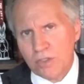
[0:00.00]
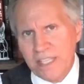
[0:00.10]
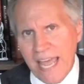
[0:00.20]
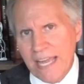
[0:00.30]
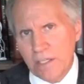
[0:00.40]

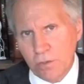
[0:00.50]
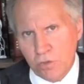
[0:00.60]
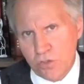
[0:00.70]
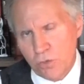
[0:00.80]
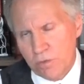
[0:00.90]

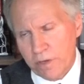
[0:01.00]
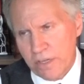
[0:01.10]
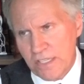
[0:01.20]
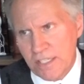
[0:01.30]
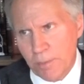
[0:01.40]
Daniels do a
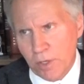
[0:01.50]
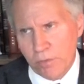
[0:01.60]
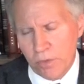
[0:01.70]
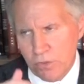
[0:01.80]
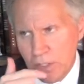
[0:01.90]
very similar
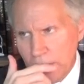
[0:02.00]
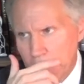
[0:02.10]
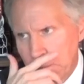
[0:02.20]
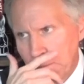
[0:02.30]
routine.